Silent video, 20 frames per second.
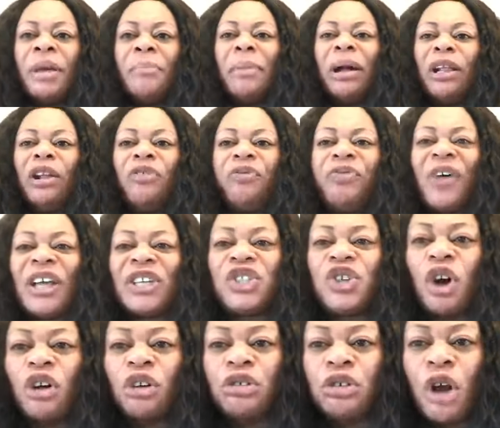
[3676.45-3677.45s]

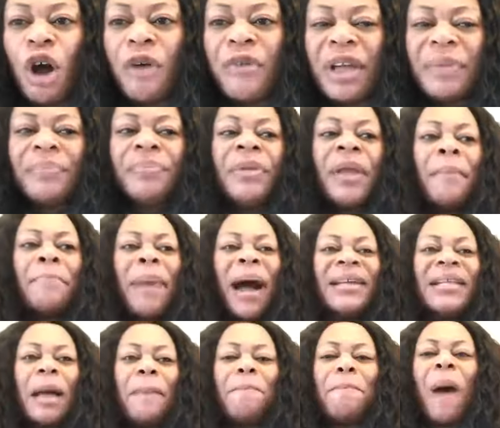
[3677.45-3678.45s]
Manifest your glory.
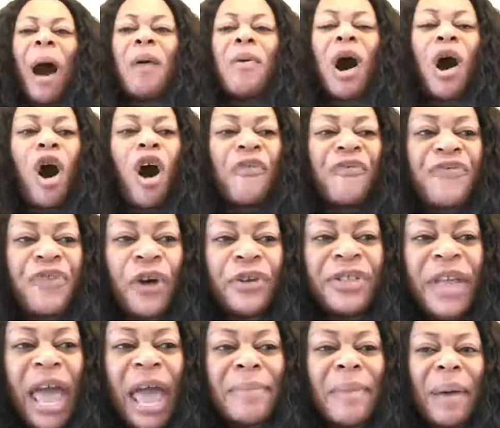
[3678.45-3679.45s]
By the power of your
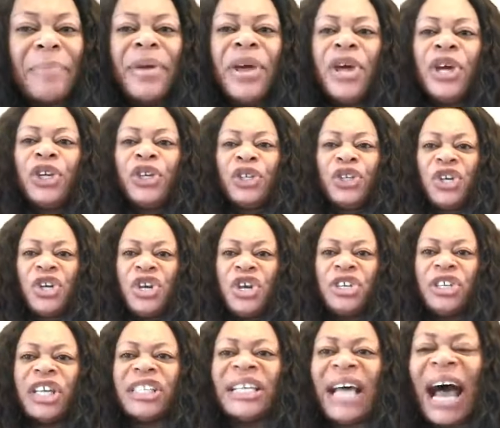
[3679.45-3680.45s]
name,
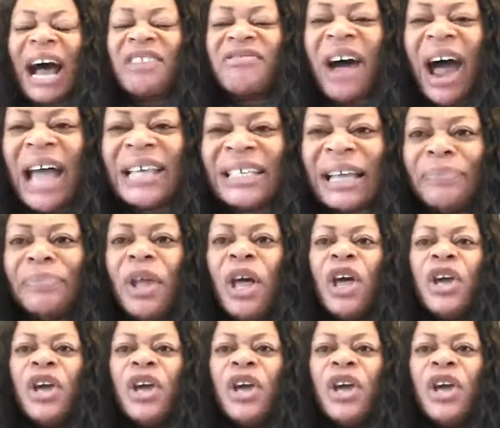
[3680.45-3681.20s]
Jesus, arise.